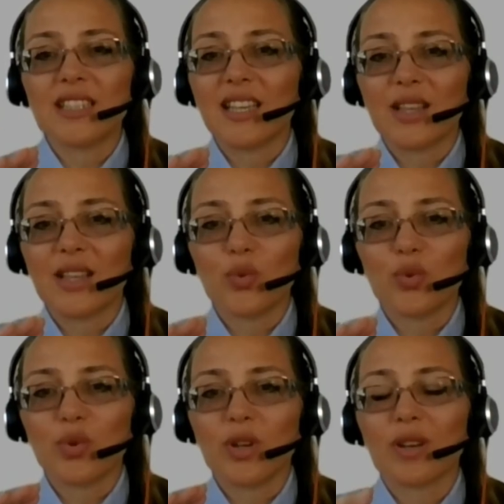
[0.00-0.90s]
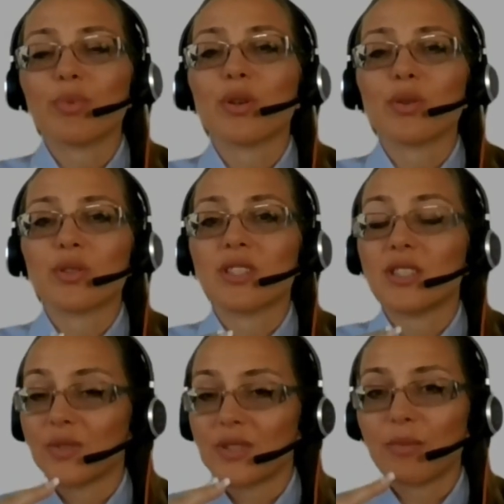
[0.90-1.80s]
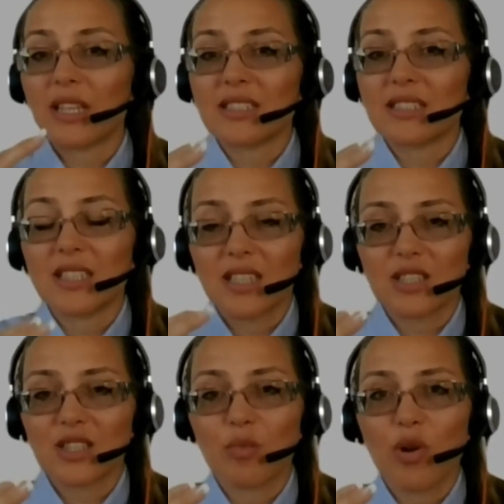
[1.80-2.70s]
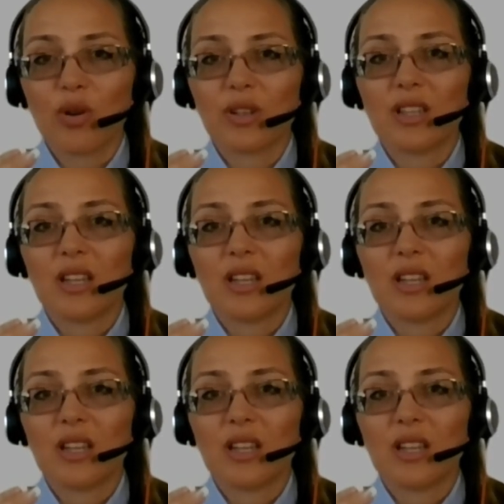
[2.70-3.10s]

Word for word: they can do to her because if somebody see her smoke,